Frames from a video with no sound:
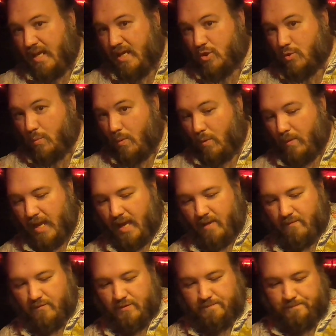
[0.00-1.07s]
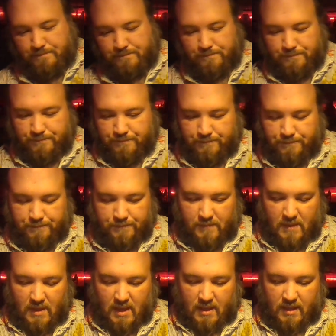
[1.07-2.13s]
here's what we have.
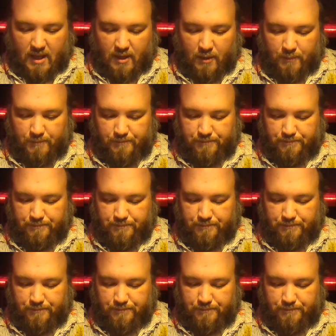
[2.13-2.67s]
Now,